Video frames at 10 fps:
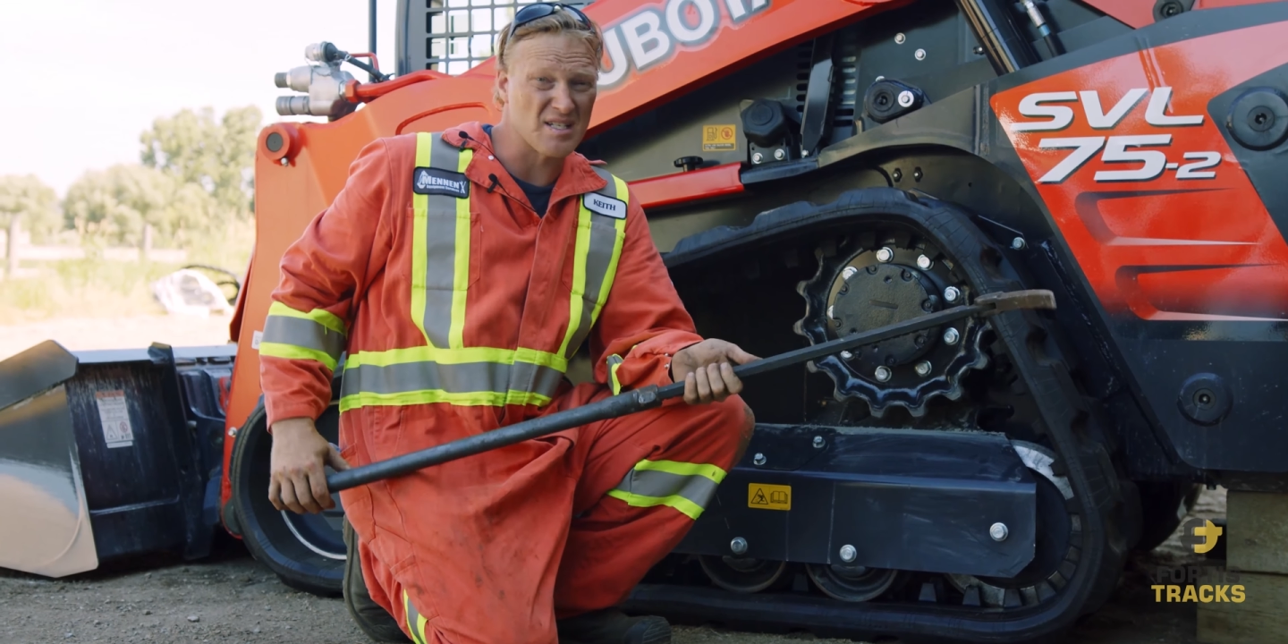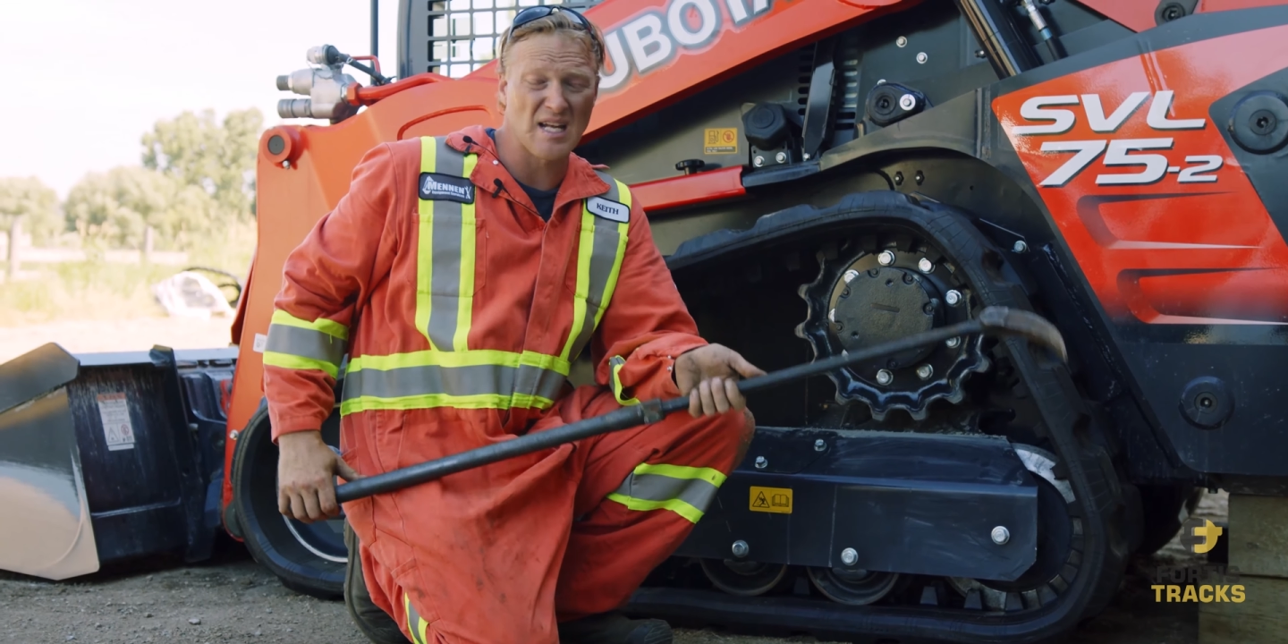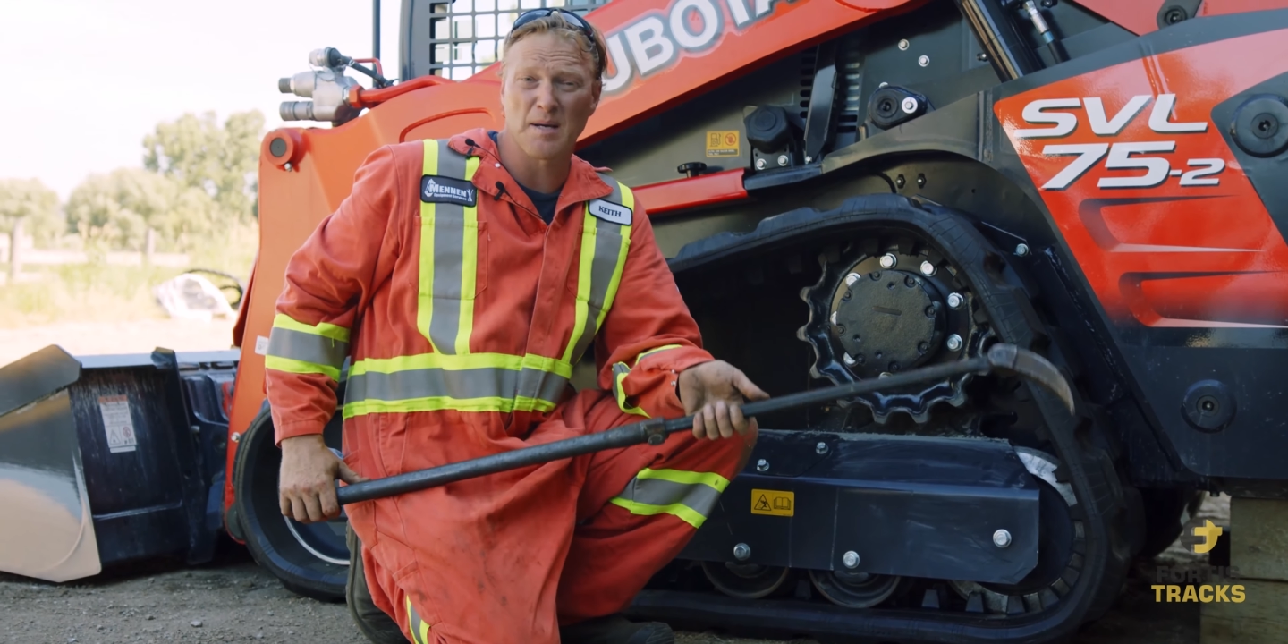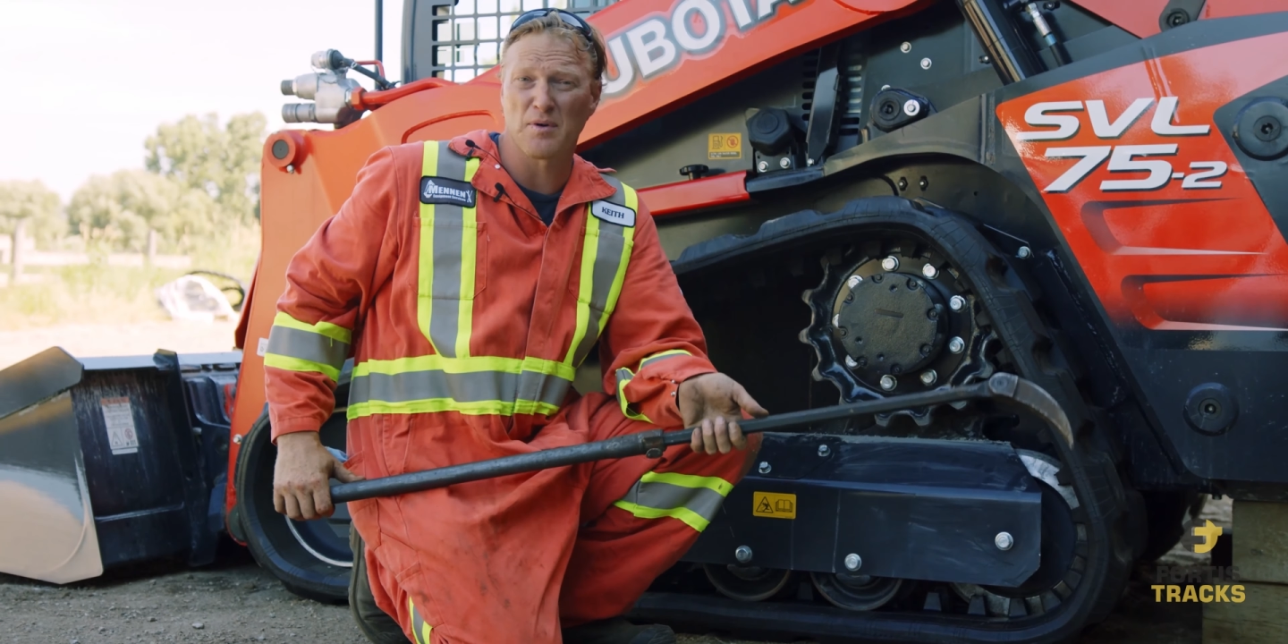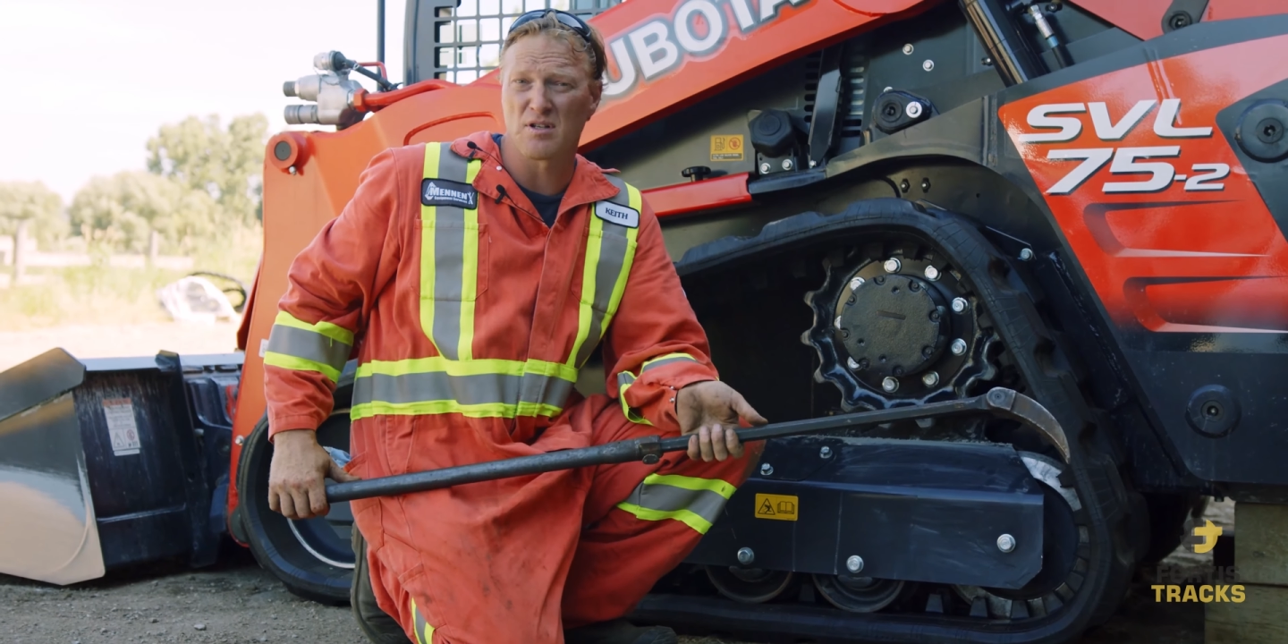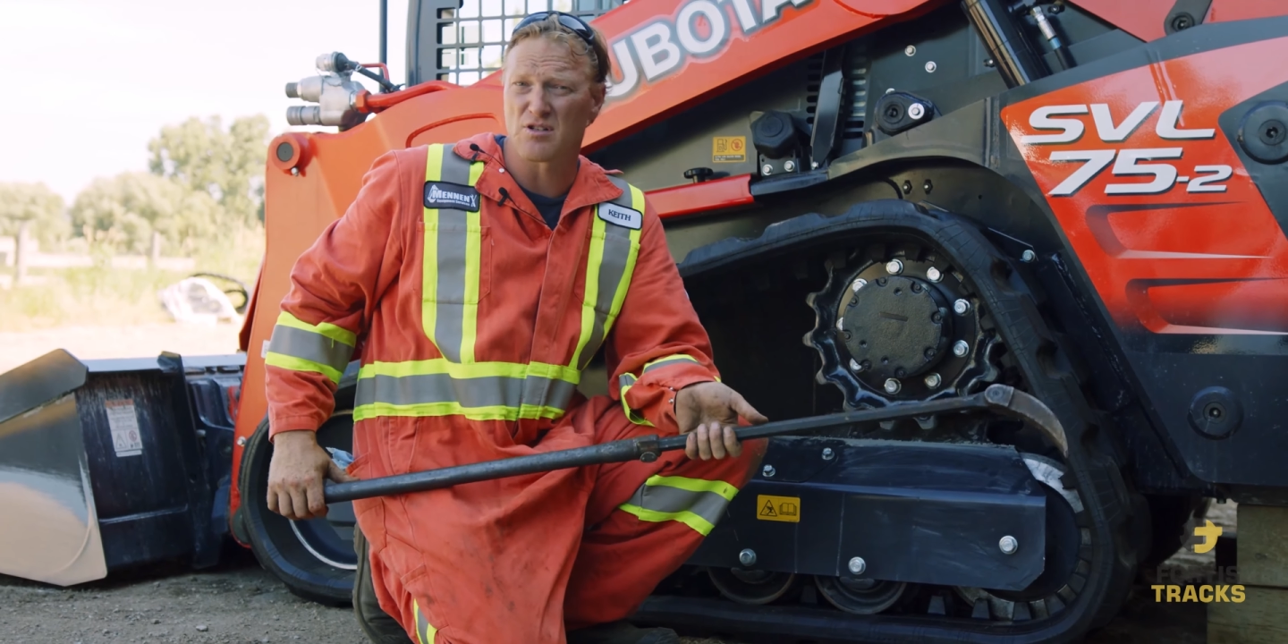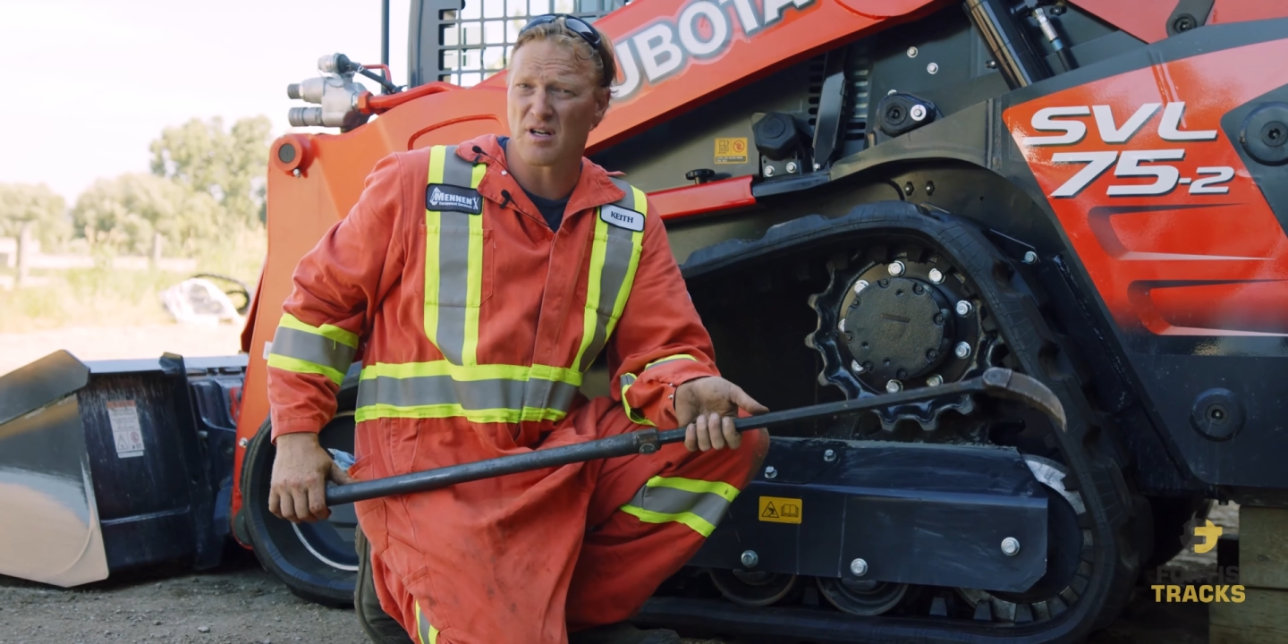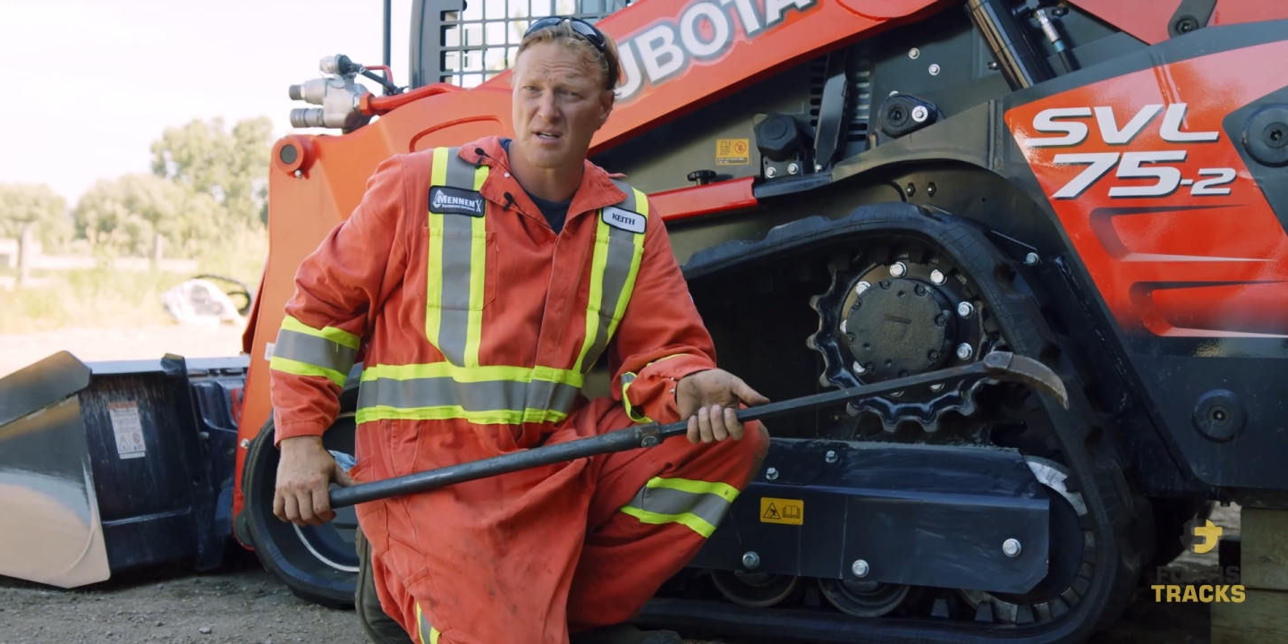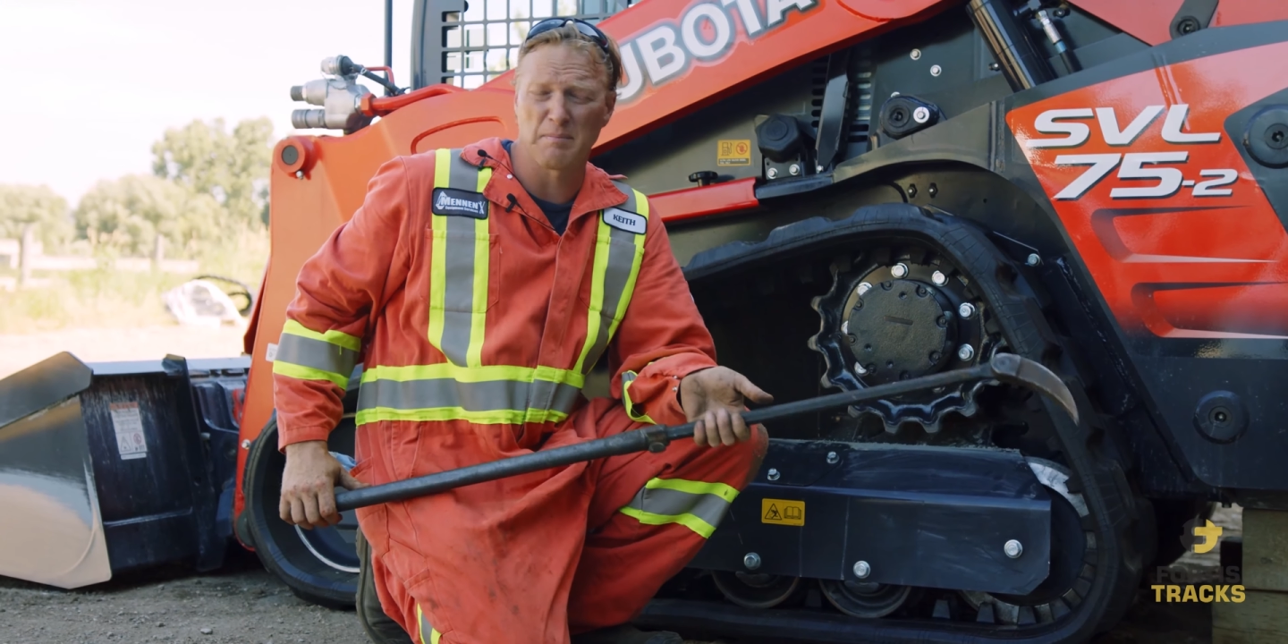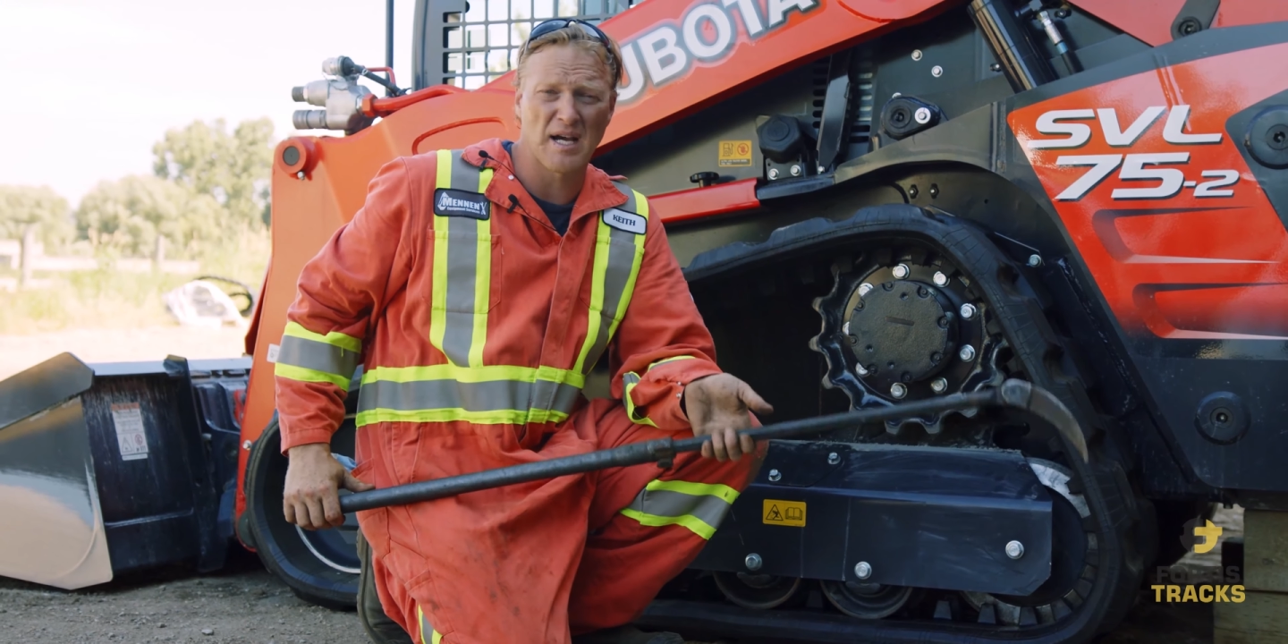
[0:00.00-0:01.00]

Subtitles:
Snap-on truck,